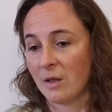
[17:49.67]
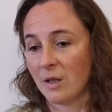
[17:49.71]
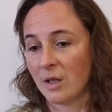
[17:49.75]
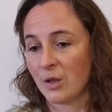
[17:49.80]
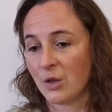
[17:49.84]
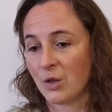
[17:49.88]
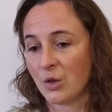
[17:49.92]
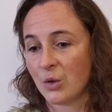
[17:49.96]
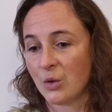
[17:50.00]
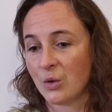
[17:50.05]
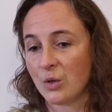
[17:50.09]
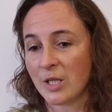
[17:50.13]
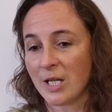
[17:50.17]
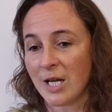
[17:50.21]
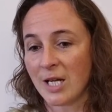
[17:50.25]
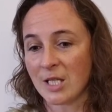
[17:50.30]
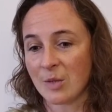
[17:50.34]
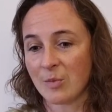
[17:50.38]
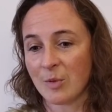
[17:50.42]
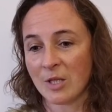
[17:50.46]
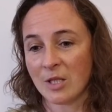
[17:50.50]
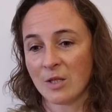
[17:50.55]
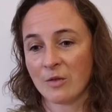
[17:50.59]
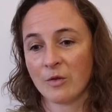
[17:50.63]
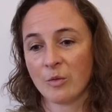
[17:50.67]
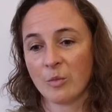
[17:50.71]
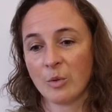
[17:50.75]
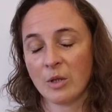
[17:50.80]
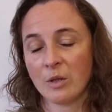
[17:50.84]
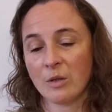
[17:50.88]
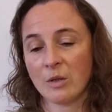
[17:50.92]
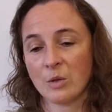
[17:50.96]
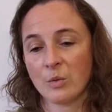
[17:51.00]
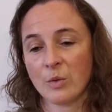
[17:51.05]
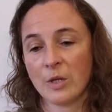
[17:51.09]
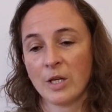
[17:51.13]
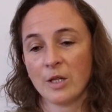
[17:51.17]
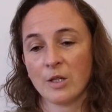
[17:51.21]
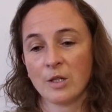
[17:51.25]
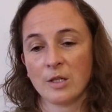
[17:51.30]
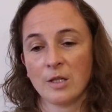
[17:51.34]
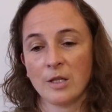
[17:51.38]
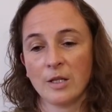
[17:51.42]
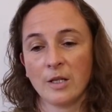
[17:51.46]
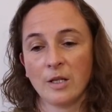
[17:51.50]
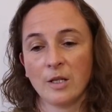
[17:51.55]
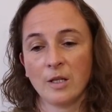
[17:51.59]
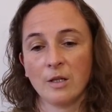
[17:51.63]
a huge aspect of it, because we
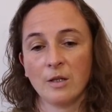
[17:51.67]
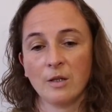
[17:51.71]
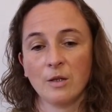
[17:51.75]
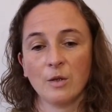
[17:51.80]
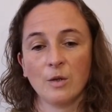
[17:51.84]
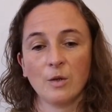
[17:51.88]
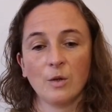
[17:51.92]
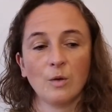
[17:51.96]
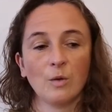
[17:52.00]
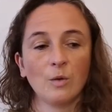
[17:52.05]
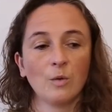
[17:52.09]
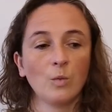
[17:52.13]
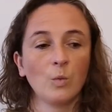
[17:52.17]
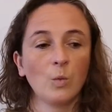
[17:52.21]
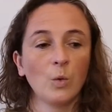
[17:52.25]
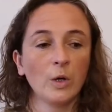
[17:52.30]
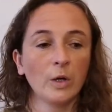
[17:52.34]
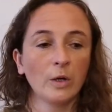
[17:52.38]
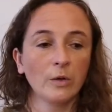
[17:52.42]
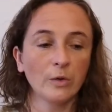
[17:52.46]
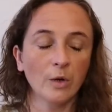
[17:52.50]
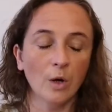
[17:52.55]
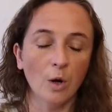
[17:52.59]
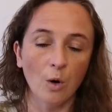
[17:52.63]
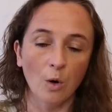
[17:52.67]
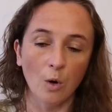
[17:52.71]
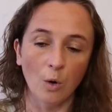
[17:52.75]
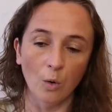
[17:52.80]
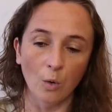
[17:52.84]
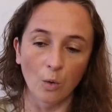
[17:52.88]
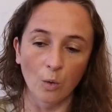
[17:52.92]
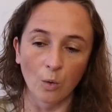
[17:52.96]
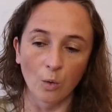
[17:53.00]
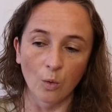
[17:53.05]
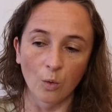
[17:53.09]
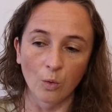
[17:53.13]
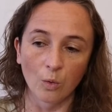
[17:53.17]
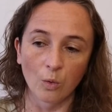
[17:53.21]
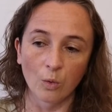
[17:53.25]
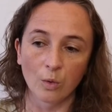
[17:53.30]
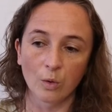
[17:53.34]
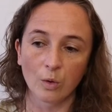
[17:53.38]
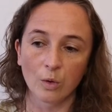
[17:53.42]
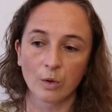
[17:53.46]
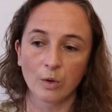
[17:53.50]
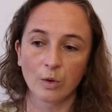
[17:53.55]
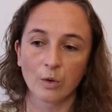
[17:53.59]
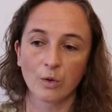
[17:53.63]
actually work the whole,